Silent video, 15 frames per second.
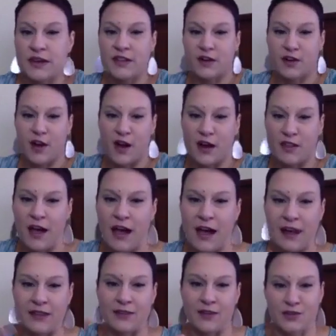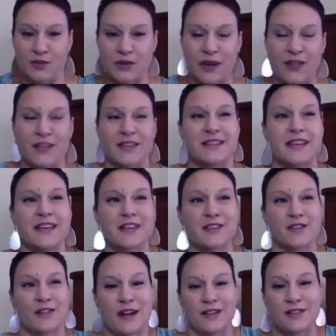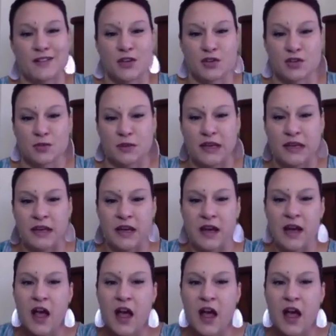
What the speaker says: They're online, they're doing all these things, they're out on social media,